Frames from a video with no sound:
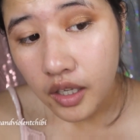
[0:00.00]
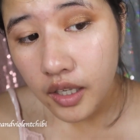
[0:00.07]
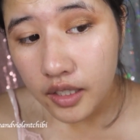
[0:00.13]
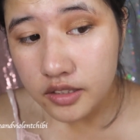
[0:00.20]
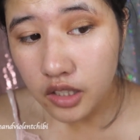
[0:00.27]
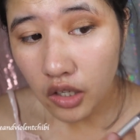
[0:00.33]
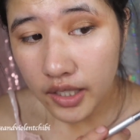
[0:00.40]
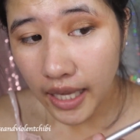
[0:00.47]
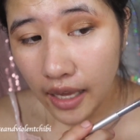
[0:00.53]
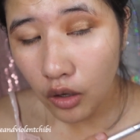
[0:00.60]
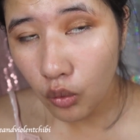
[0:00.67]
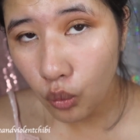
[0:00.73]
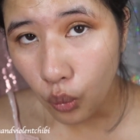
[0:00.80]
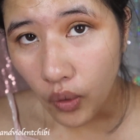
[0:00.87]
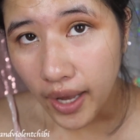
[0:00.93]
It's
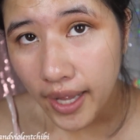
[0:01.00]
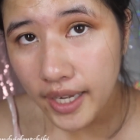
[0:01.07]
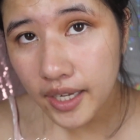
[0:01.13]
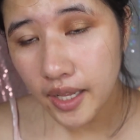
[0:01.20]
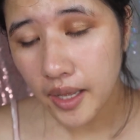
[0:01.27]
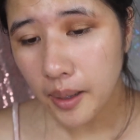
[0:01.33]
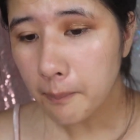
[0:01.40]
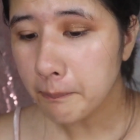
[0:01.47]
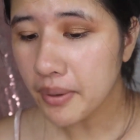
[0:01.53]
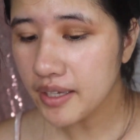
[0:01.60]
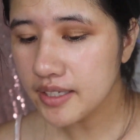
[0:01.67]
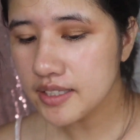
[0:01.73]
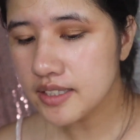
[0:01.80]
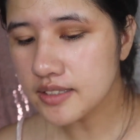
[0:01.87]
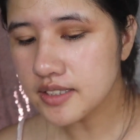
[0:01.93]
okay wet, but
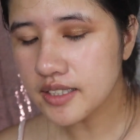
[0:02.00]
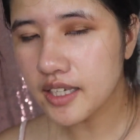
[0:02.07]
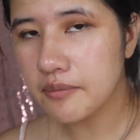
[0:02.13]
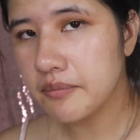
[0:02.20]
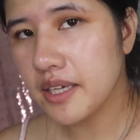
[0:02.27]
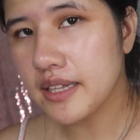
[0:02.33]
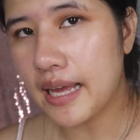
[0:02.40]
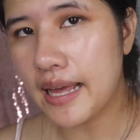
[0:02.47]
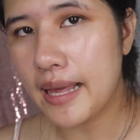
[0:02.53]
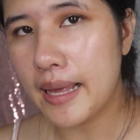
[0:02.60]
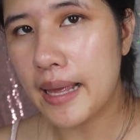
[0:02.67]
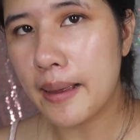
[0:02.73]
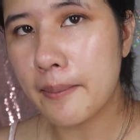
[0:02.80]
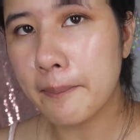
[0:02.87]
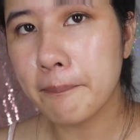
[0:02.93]
it doesn't give me that
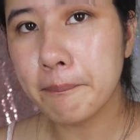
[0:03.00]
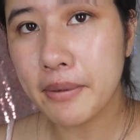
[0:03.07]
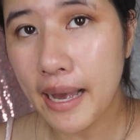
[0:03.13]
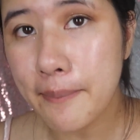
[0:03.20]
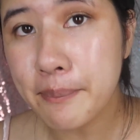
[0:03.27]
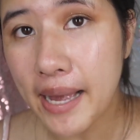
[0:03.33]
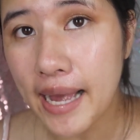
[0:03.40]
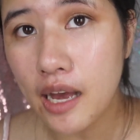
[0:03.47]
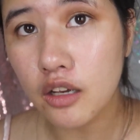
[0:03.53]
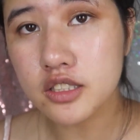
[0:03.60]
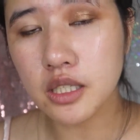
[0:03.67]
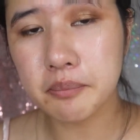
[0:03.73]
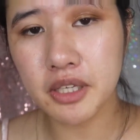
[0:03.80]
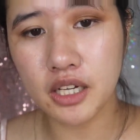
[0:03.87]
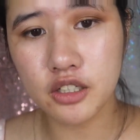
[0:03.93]
kapow,
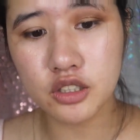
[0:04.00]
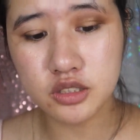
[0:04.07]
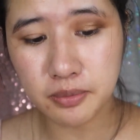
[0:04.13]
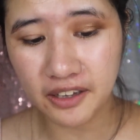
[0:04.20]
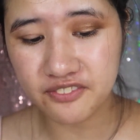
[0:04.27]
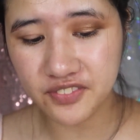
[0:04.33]
so I'm gonna use my